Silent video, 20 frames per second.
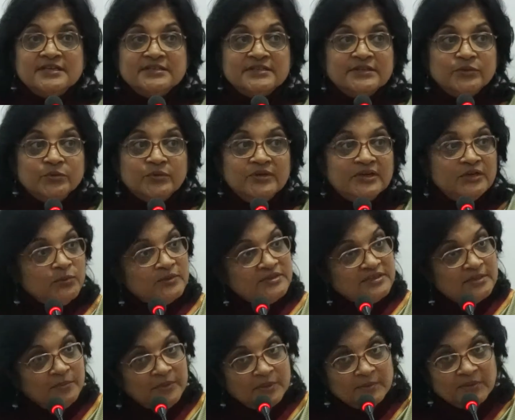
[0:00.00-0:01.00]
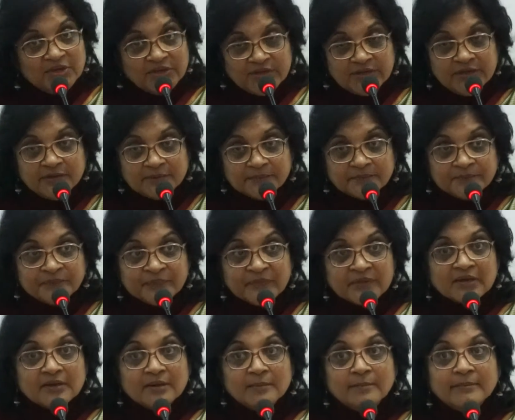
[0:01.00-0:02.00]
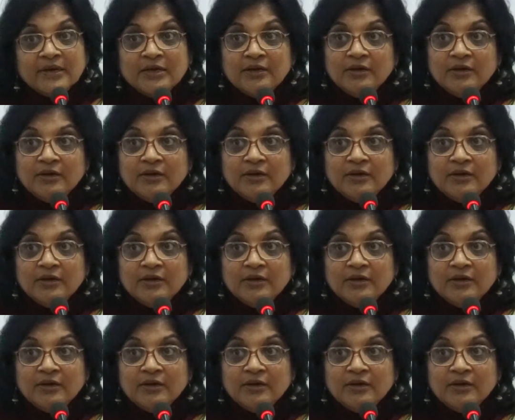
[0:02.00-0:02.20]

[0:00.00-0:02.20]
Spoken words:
university as a unit was implemented,